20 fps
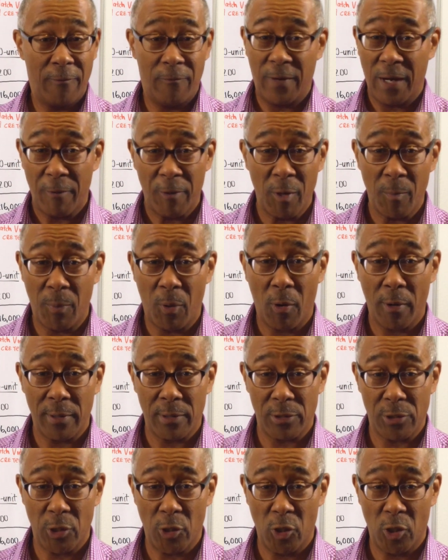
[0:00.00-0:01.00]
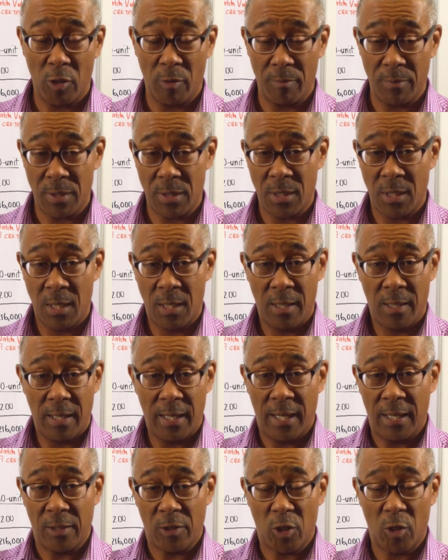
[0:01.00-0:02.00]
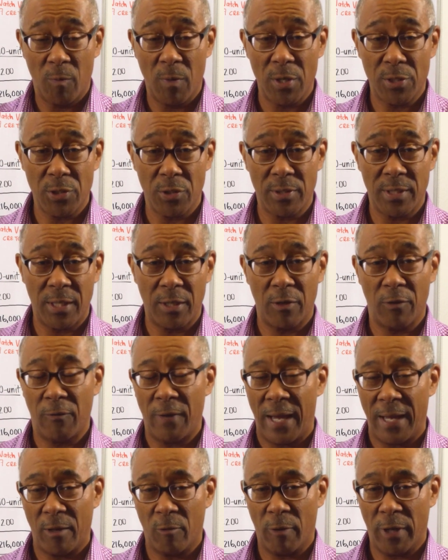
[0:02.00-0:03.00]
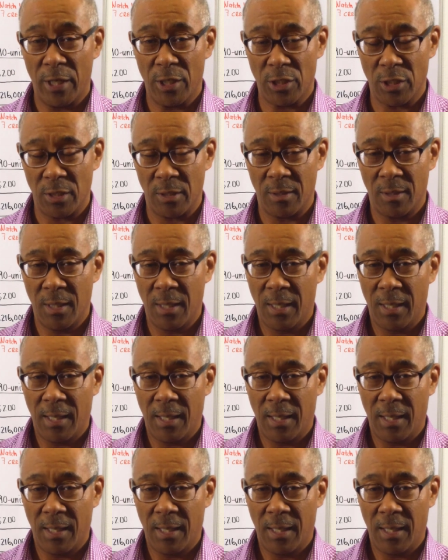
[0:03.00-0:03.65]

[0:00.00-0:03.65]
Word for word: very important terms in commercial deal evaluation.